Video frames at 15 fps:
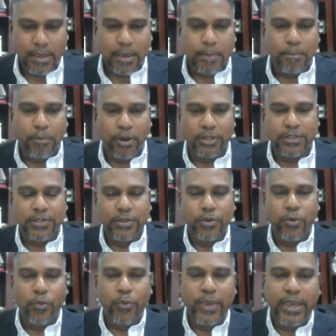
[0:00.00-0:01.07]
but
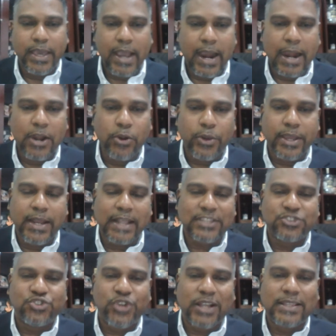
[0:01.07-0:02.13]
we are looking at
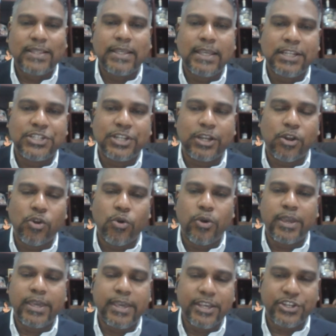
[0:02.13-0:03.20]
strategic
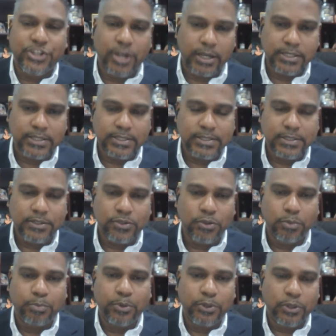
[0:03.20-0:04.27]
locations
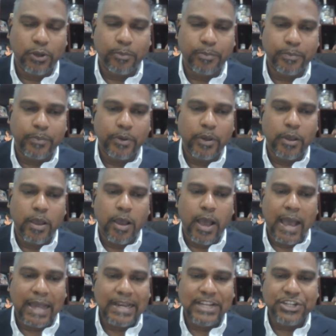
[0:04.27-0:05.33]
to put up
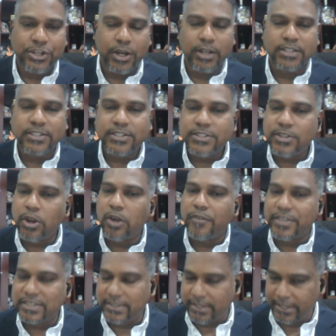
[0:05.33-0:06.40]
additional
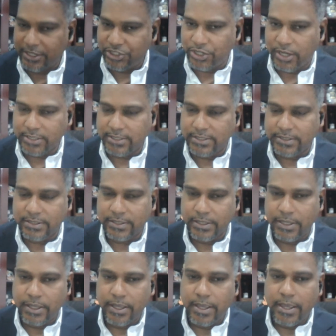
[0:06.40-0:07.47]
service stations
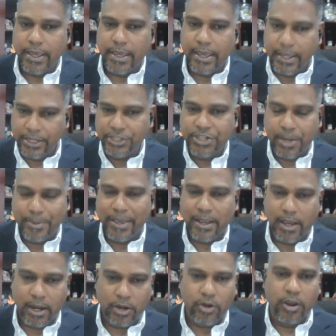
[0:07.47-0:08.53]
in
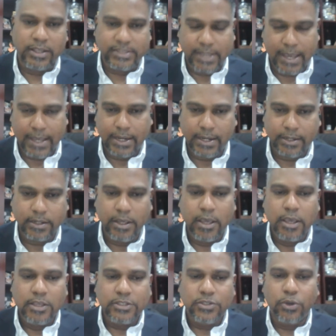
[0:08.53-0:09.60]
Jamaica across the island.
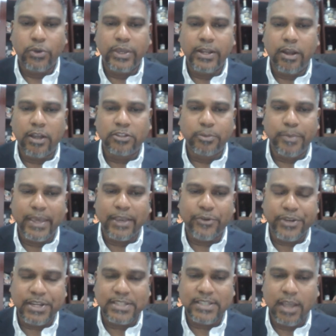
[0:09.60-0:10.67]
So in order to make
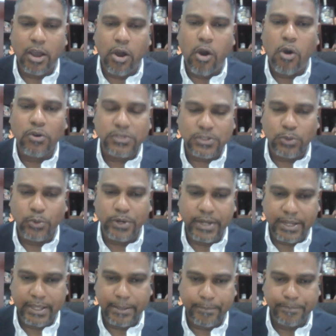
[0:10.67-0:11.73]
Regency a household
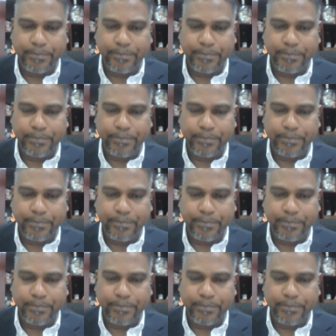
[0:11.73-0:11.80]
name,